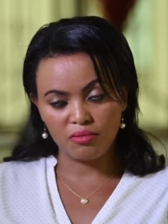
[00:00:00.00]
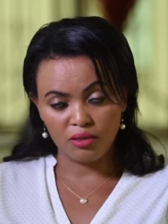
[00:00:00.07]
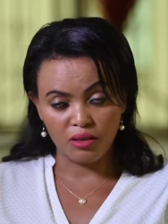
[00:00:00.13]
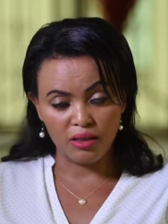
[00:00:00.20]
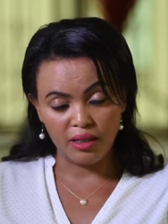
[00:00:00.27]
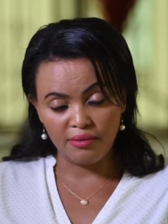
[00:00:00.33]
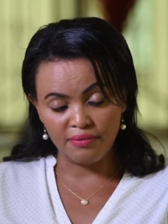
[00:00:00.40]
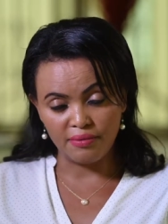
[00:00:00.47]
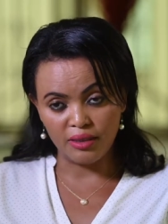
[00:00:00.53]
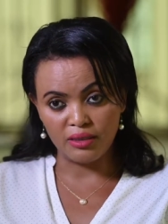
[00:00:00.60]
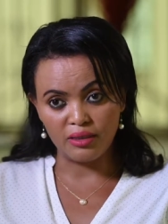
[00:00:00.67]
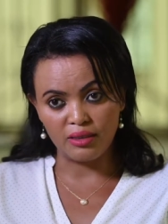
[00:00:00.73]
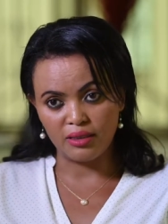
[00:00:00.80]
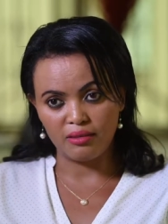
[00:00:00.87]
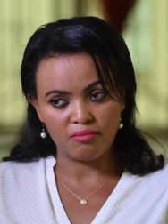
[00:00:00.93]
if
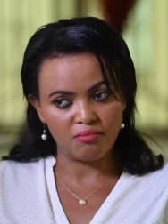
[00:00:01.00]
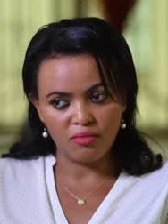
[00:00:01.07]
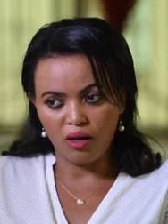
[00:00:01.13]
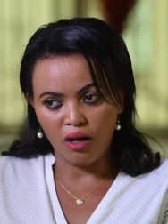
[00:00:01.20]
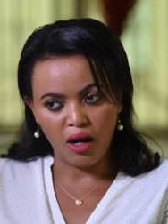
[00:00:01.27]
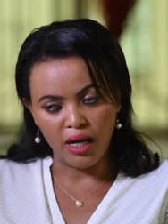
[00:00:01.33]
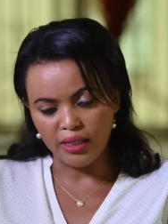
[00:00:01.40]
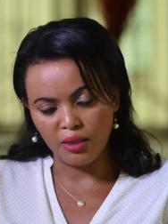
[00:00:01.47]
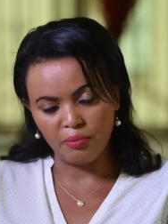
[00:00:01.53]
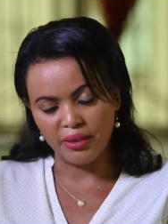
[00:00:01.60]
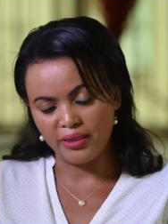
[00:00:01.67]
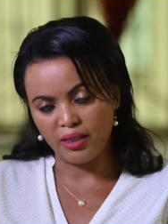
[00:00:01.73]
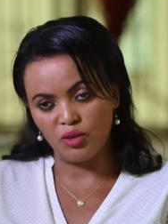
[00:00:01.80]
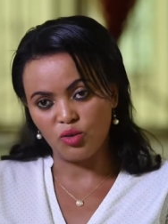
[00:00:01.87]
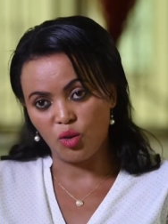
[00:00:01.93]
it's
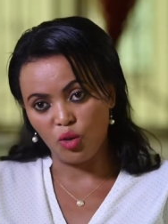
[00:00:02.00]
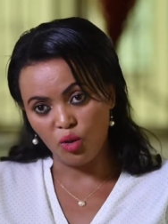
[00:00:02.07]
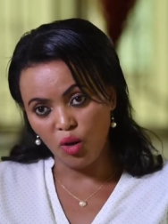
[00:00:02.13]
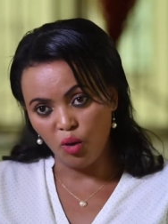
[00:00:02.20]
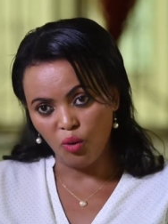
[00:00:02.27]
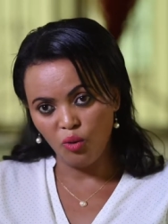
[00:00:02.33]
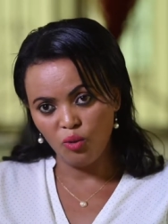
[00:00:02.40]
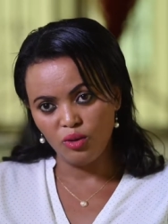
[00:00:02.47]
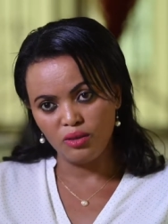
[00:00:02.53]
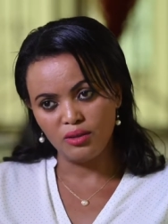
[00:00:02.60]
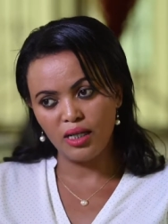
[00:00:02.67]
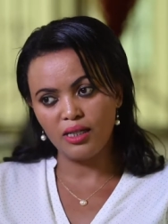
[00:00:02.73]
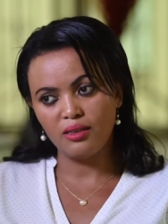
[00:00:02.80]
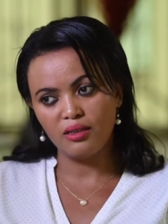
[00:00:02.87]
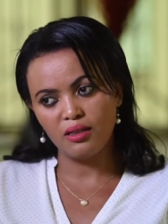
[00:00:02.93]
100% or no,
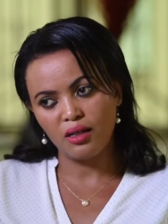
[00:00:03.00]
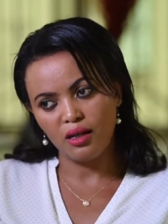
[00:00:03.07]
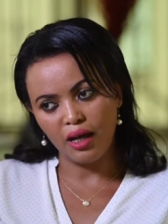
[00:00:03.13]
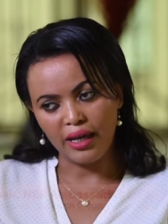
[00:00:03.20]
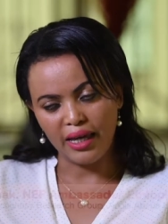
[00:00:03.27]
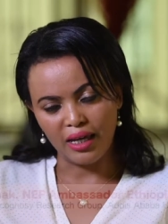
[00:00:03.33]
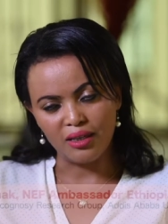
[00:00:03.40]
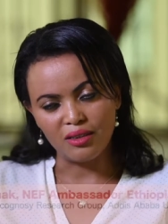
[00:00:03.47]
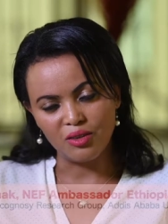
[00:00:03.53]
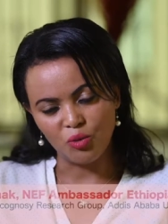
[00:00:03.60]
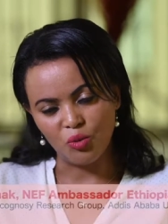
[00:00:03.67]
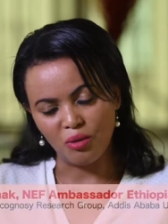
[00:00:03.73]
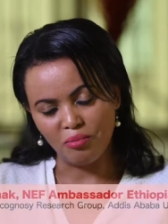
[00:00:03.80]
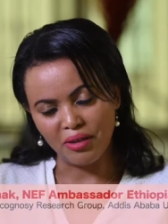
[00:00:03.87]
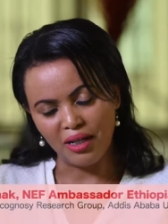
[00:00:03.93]
then again, it
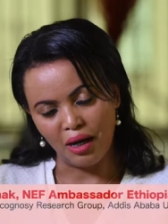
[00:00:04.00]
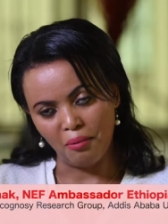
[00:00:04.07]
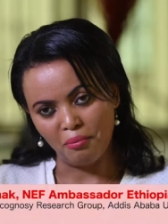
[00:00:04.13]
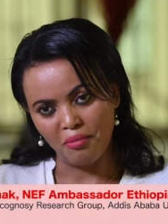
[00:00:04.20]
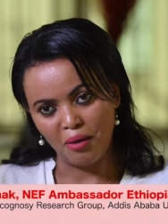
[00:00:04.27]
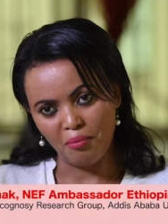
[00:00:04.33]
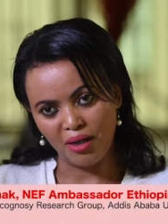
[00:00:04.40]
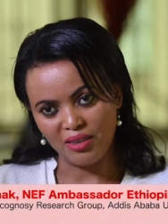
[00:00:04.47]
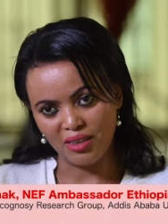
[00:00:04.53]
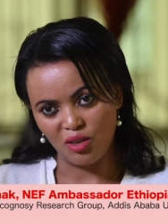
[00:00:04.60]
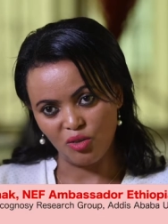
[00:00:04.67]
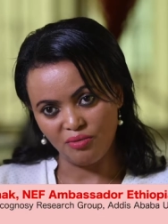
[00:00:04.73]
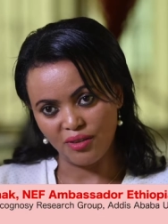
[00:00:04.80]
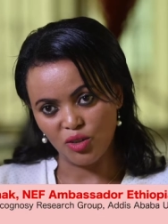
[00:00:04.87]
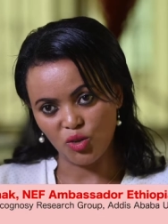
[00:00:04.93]
will become a
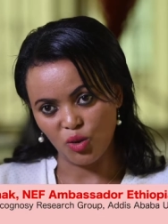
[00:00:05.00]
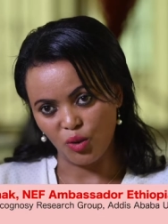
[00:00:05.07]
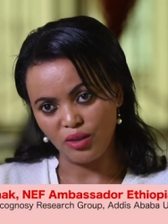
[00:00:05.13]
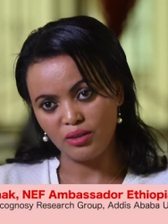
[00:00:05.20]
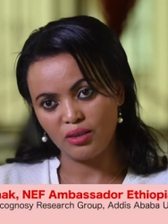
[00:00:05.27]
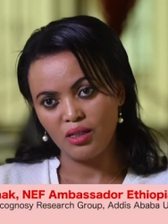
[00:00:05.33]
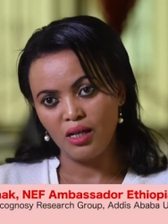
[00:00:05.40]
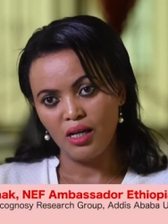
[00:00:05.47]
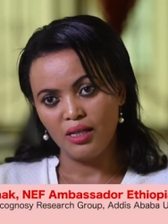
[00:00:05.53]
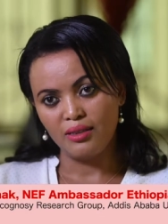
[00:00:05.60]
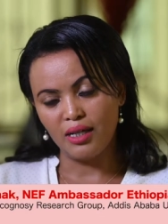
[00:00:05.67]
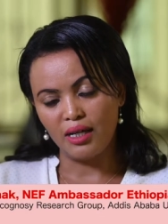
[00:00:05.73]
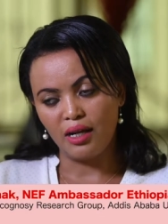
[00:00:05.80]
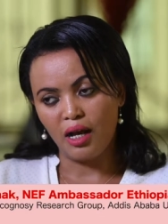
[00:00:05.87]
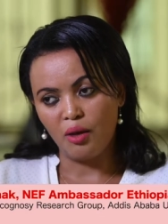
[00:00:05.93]
matter of a choice.
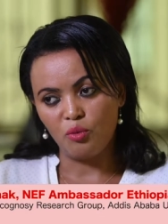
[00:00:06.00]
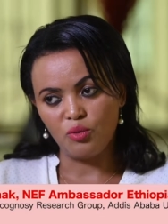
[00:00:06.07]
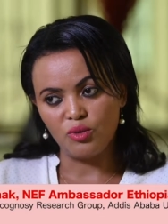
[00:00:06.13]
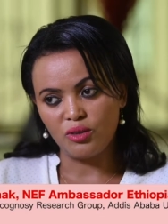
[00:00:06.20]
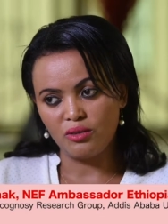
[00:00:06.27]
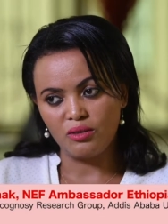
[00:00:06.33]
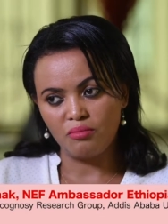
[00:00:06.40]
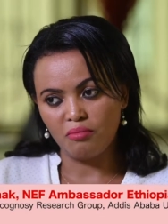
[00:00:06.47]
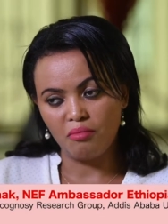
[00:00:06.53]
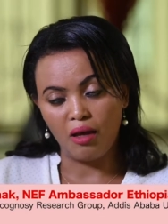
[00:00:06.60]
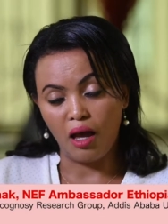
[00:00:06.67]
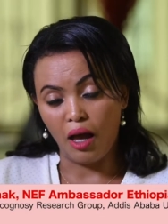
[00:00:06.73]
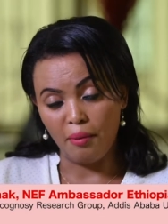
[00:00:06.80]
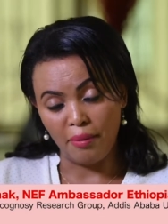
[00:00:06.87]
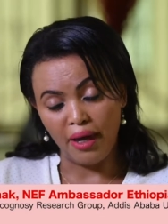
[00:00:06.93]
Then
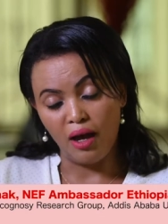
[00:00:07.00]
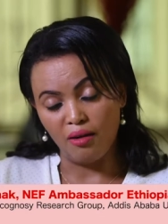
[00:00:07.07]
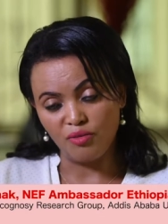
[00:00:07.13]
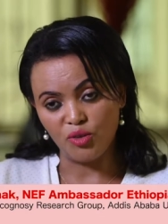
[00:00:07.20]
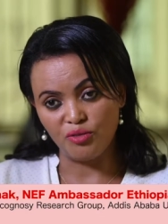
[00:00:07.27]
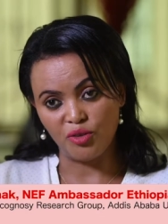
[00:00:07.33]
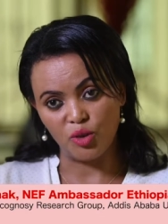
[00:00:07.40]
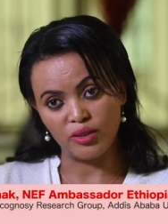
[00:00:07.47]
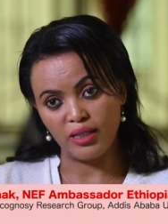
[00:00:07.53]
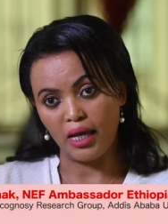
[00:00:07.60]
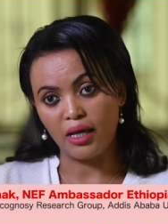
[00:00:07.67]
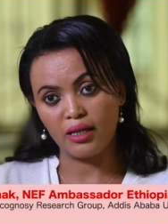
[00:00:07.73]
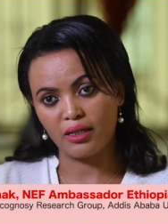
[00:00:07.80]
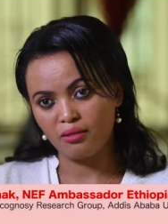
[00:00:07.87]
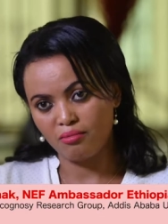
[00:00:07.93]
I may have to
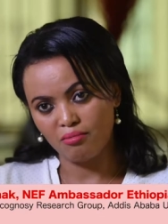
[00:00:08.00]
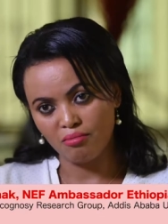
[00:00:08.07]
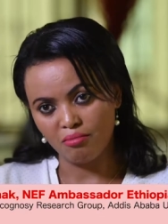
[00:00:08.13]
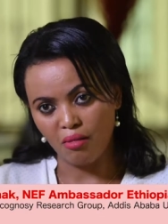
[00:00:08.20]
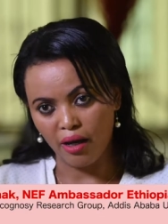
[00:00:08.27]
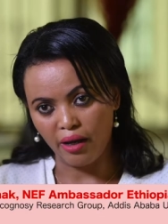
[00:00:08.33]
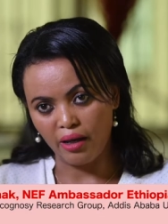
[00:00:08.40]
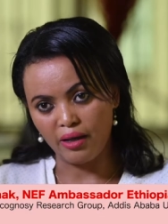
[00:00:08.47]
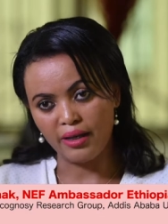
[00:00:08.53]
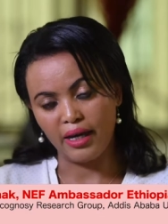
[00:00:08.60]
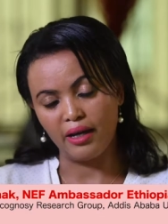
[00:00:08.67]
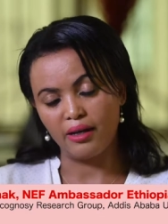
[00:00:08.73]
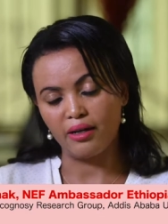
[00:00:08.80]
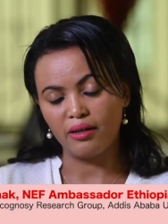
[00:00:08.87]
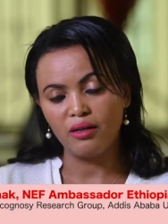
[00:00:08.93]
forsake my
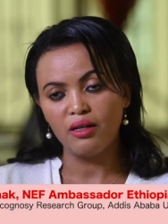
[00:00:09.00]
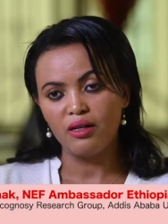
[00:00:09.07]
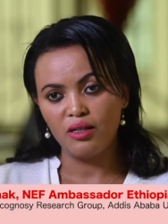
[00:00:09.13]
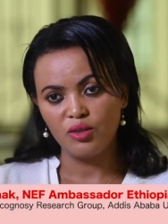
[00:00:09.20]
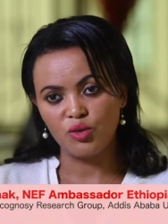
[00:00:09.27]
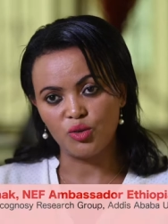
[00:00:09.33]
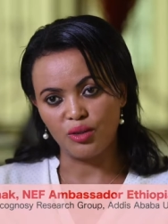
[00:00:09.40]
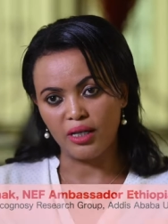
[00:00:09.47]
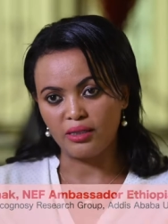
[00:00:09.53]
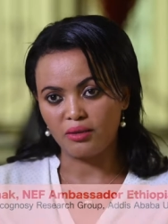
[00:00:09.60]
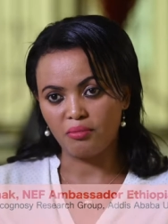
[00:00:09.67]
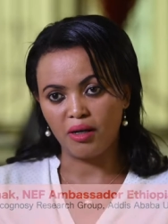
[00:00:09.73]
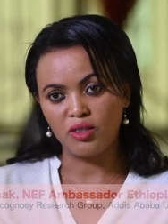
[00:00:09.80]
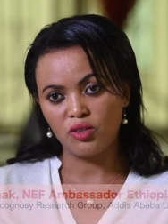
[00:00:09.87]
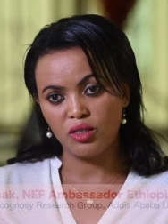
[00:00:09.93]
carer to
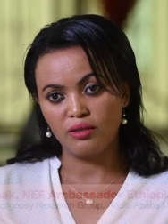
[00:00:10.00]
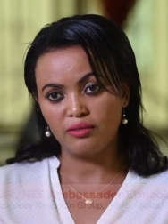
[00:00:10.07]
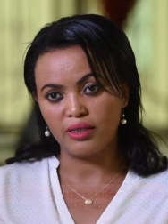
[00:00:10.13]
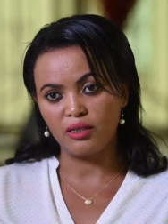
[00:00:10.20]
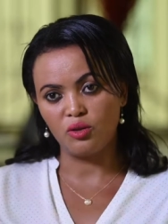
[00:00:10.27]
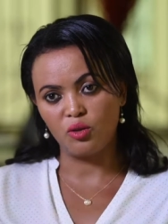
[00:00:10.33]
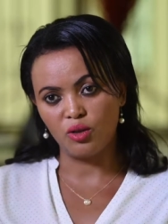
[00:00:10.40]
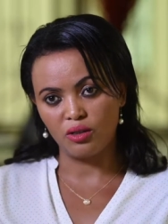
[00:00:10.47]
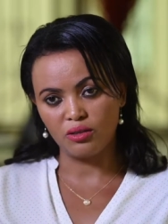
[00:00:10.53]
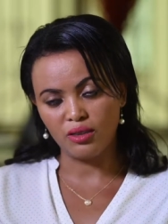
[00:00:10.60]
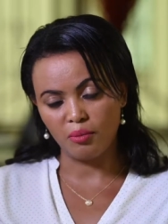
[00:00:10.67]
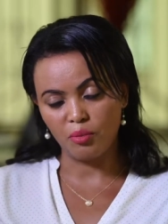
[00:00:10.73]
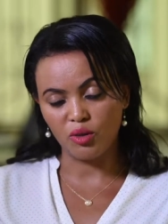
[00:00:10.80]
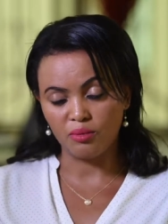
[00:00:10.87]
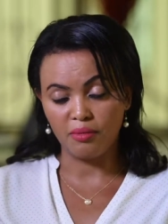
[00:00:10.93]
raise my children or
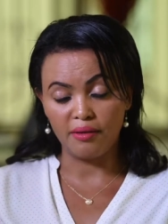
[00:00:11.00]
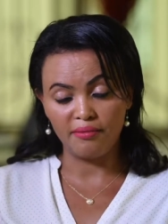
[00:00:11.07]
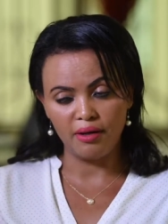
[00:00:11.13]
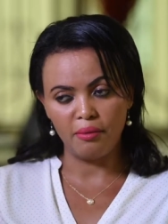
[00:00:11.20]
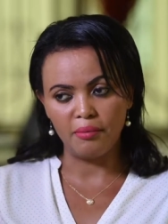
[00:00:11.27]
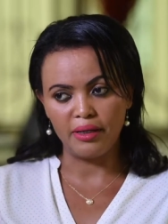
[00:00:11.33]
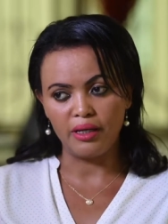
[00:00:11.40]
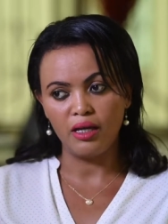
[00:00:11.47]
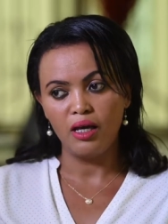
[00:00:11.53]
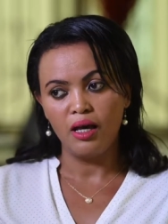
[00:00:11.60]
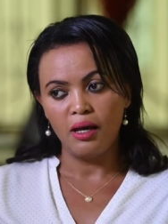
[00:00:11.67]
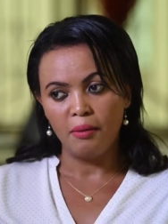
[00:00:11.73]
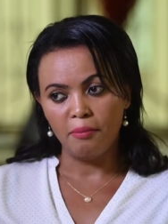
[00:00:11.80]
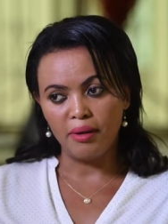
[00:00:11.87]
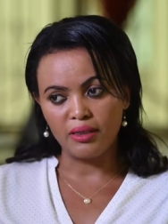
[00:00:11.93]
support my family.
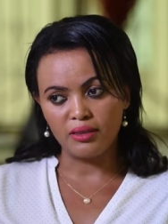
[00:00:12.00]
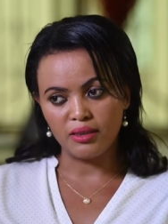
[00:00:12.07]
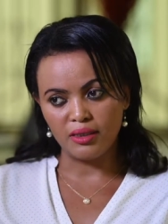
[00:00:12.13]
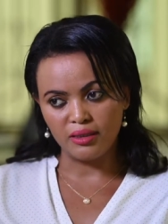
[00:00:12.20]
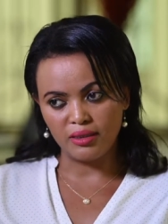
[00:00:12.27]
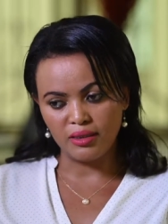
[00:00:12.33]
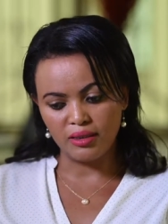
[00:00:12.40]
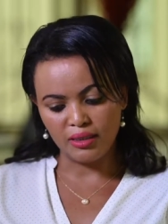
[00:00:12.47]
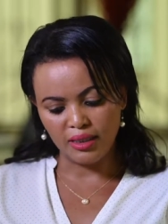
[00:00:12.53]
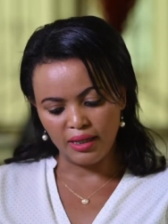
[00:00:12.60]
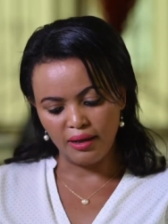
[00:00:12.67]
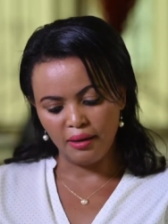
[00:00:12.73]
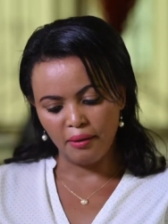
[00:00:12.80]
But this